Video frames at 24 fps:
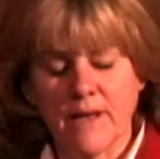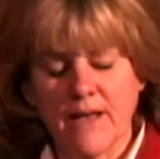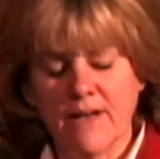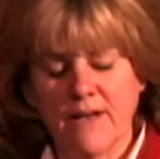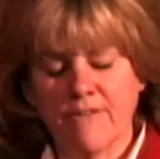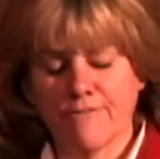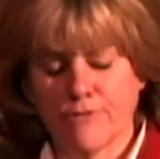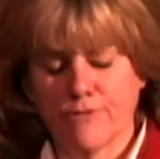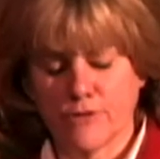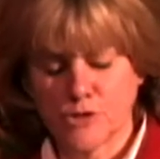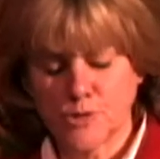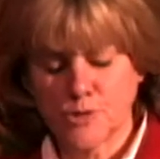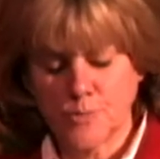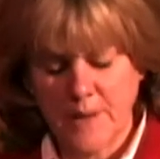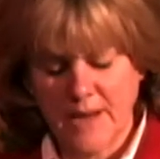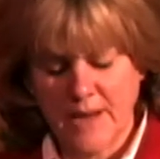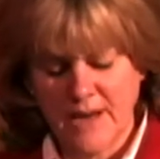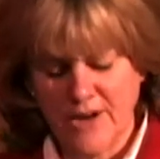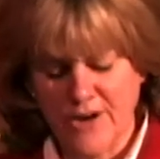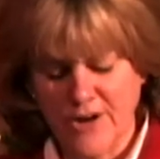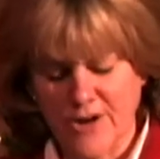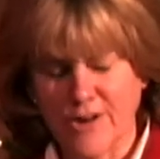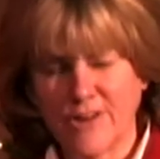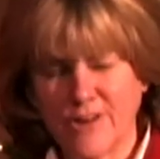1
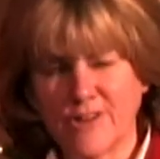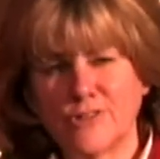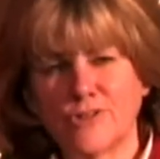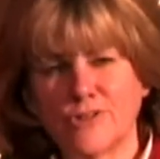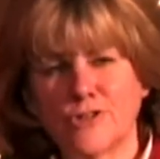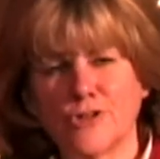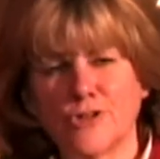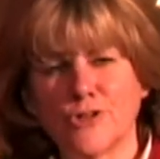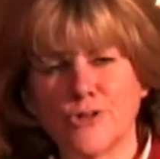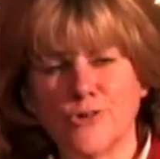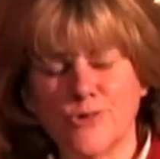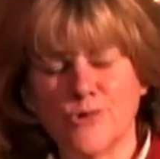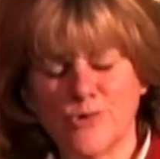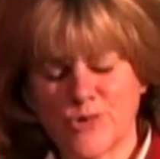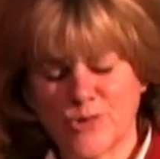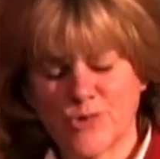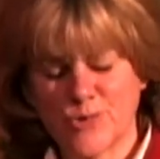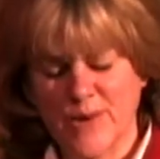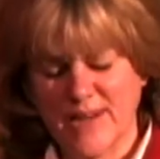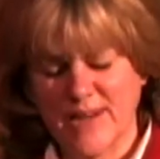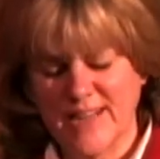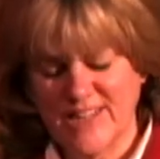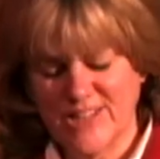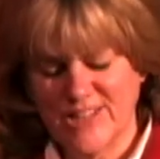Peter 2
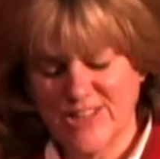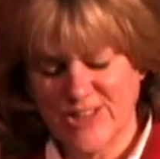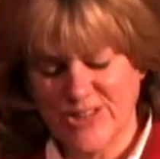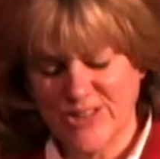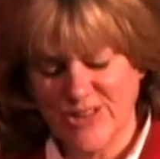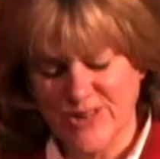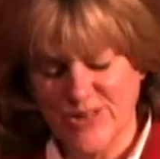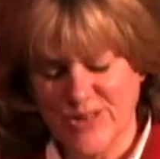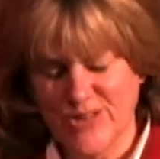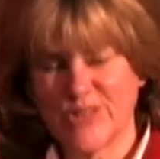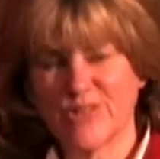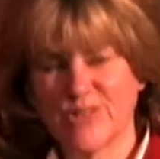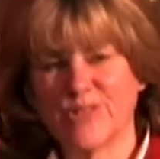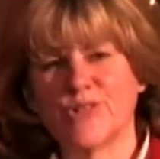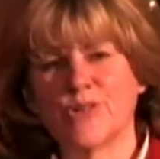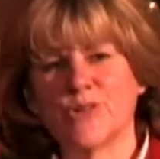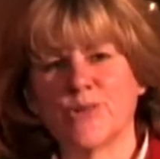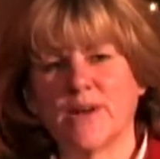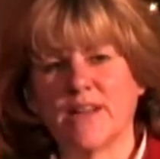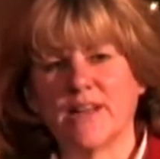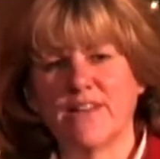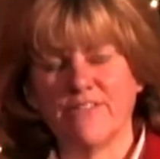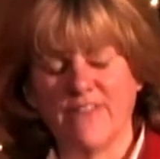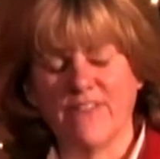22 through
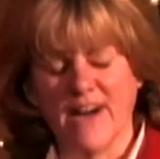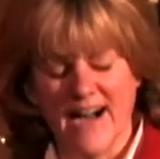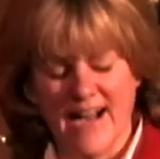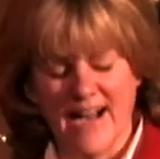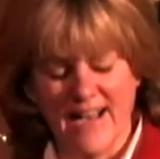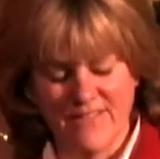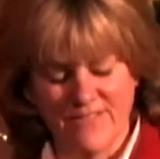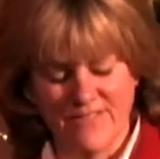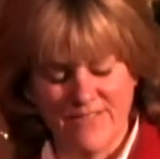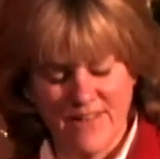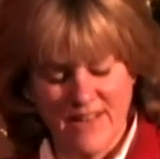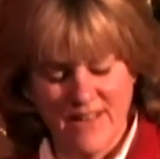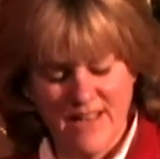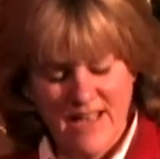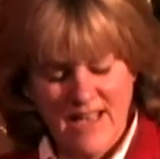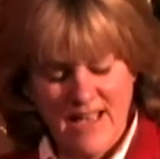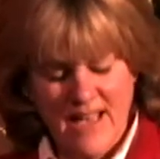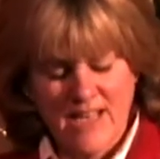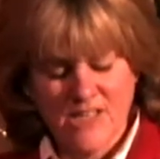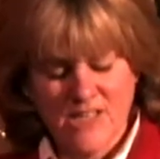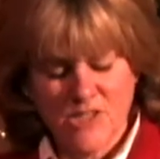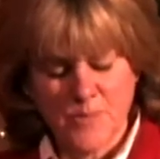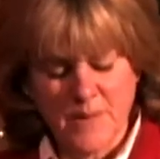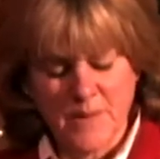25.
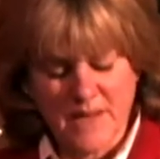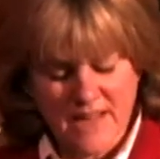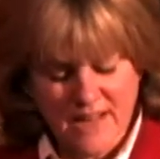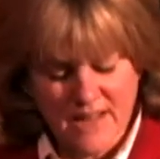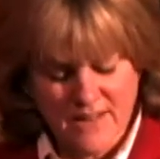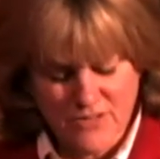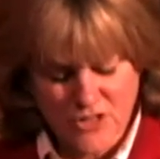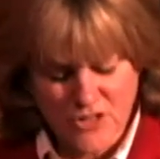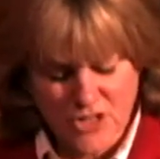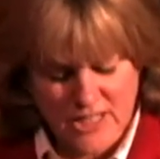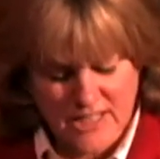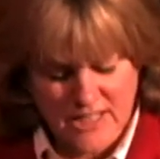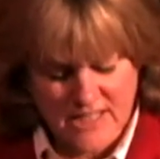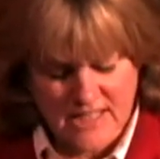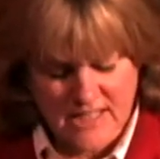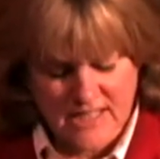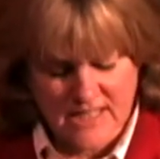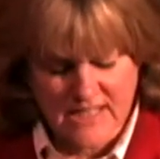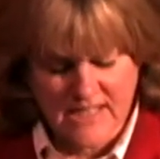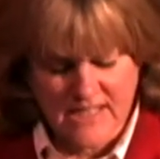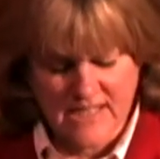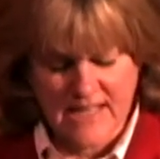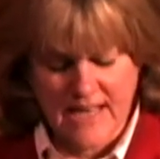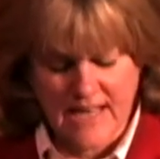Speaking of Jesus, it
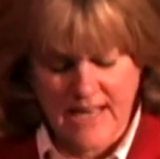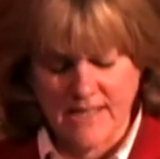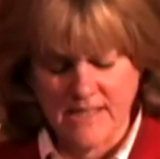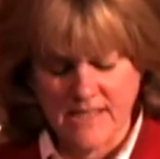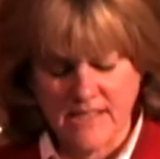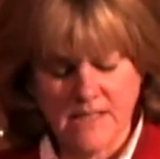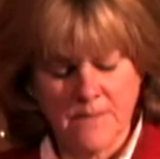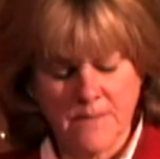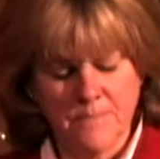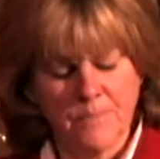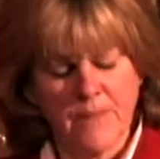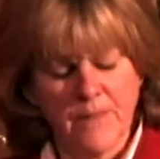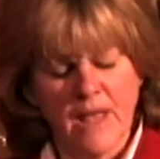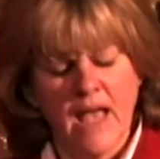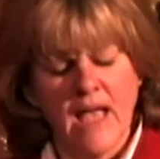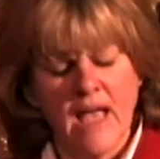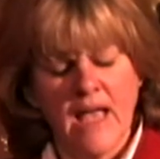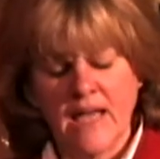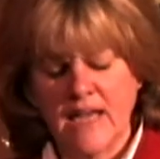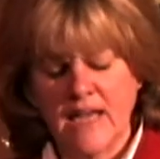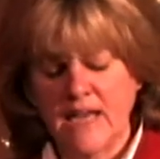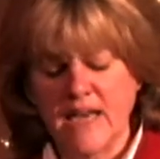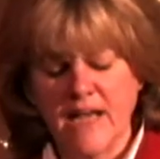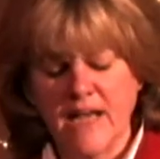says,
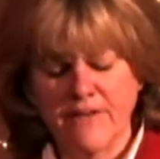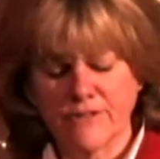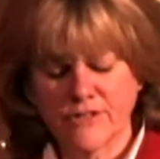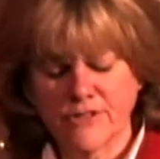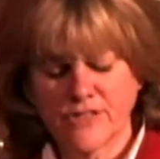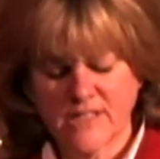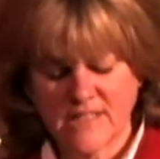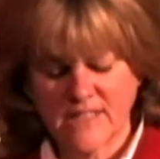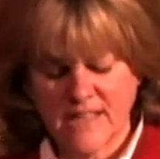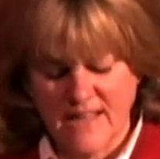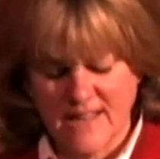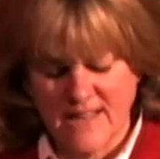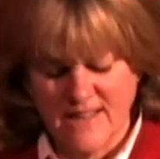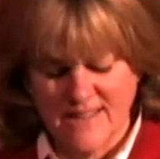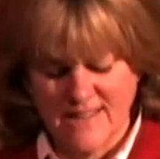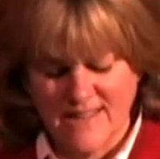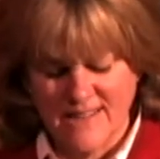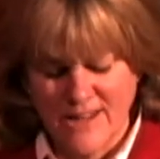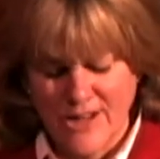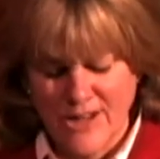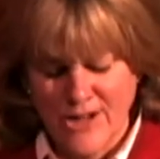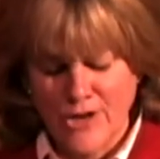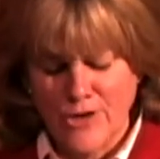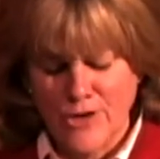He never sinned,
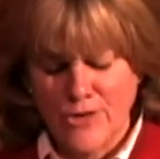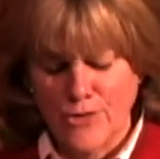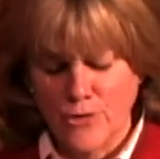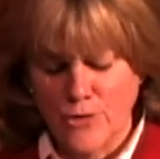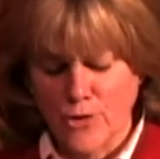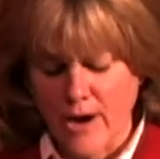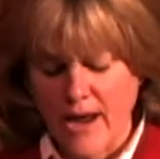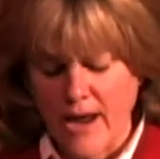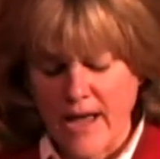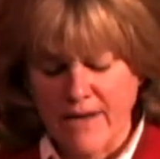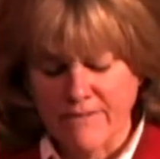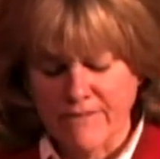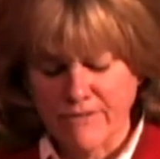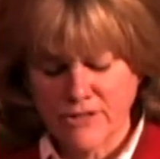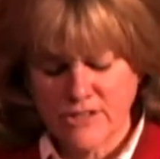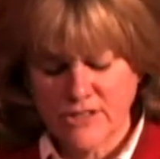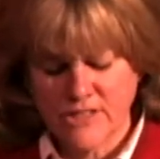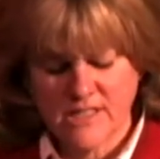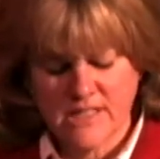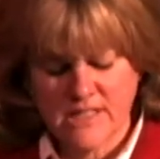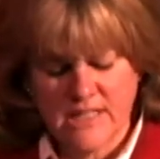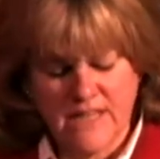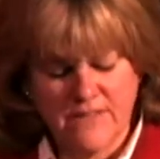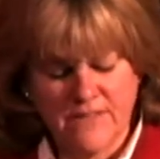nor ever
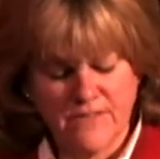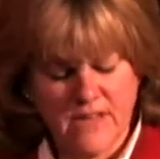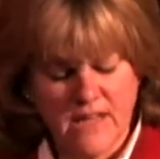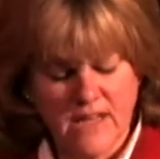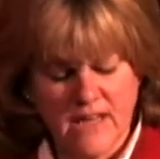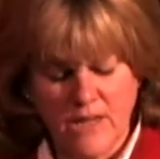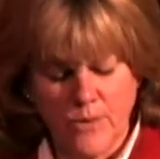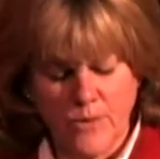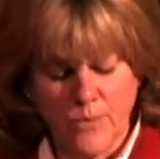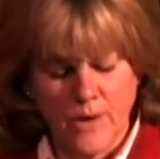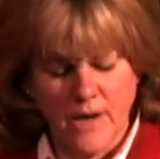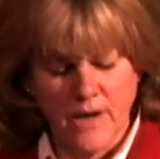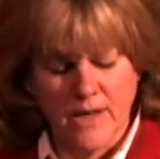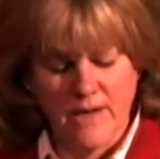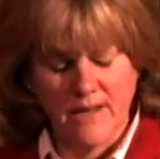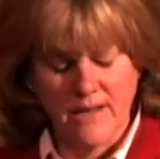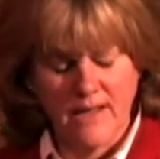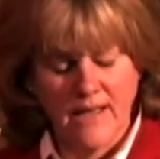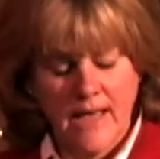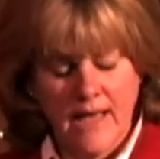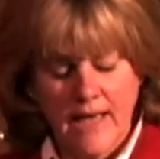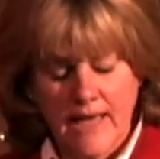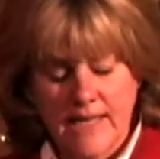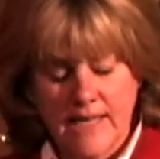deceived anyone.
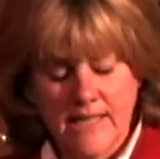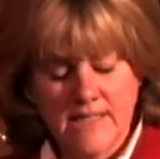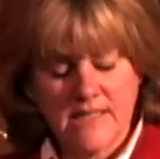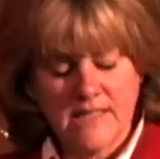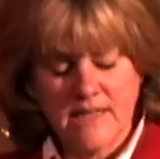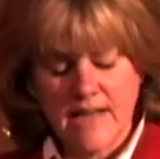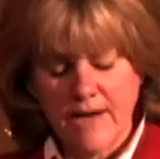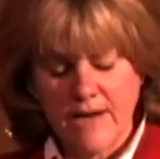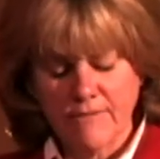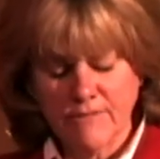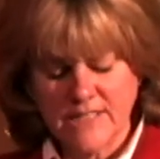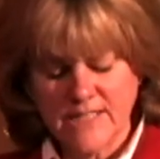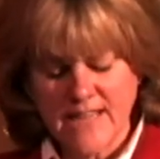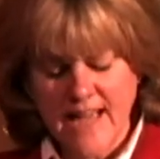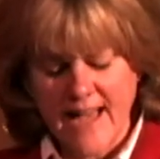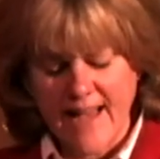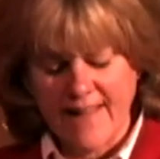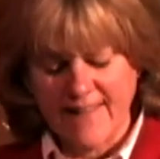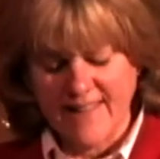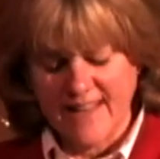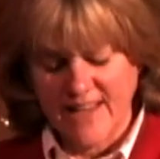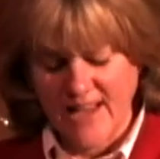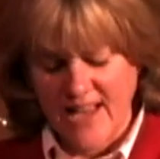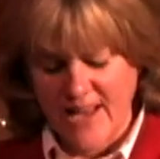He did not
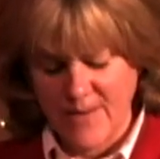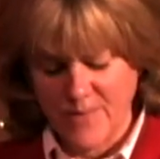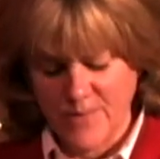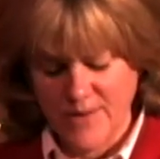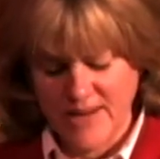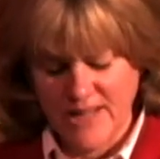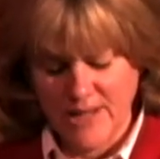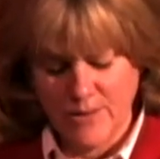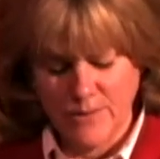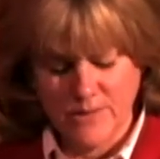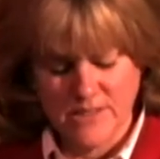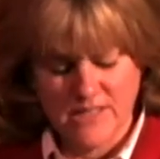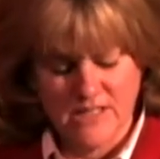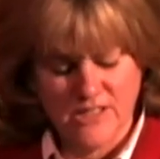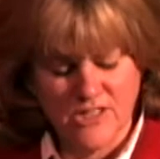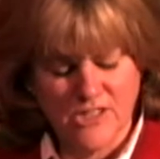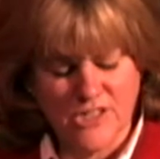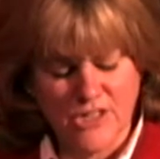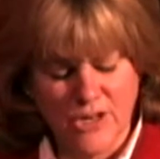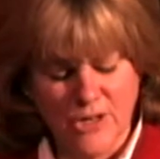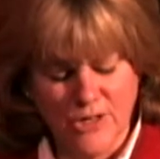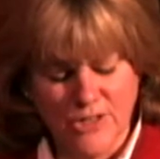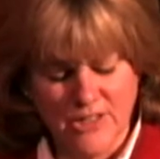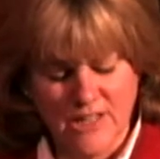retaliate when he was
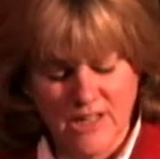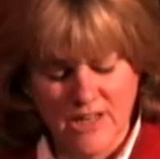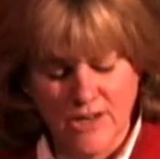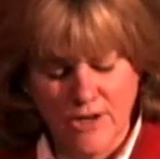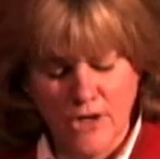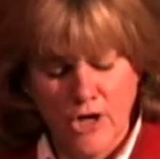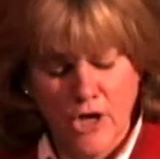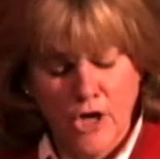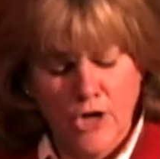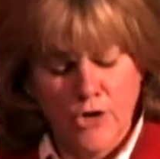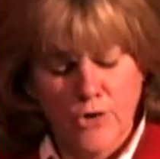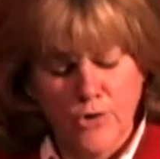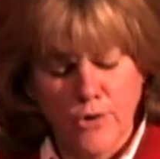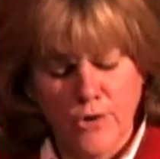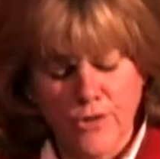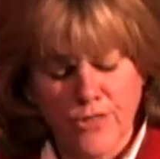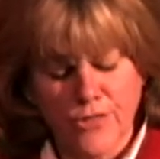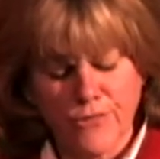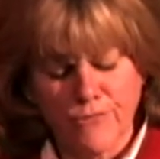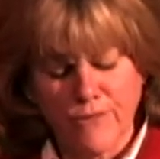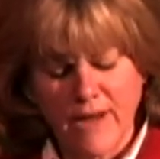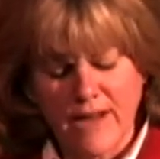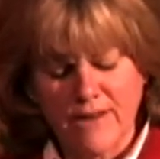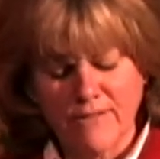insulted, nor
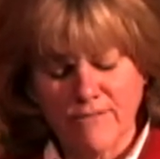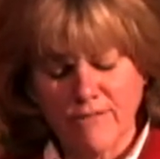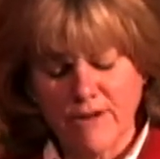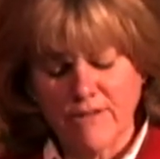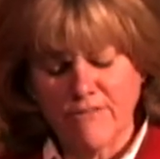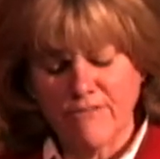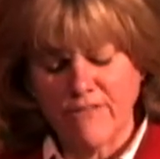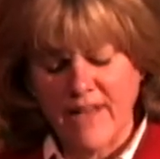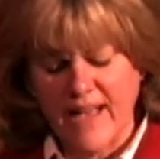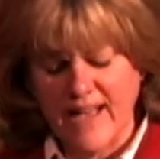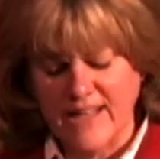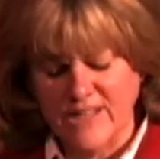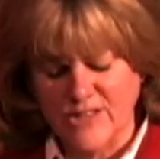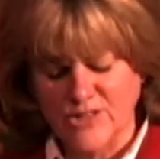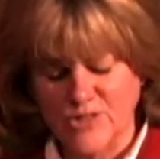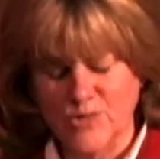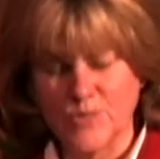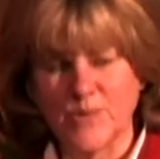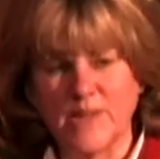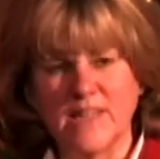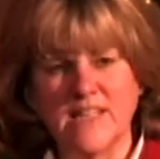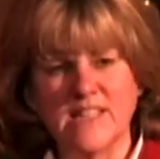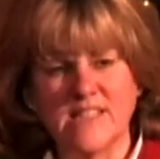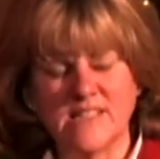threaten revenge
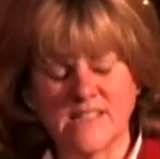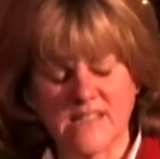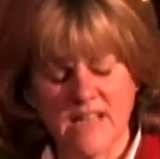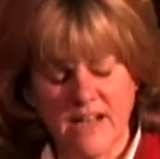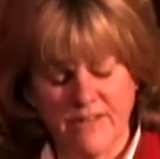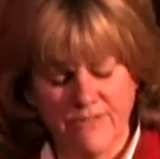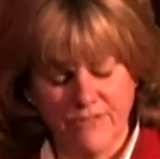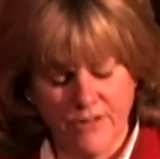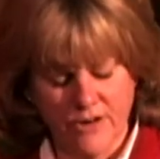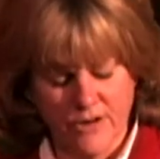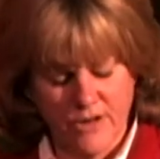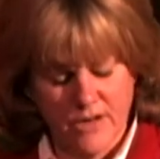when he suffered.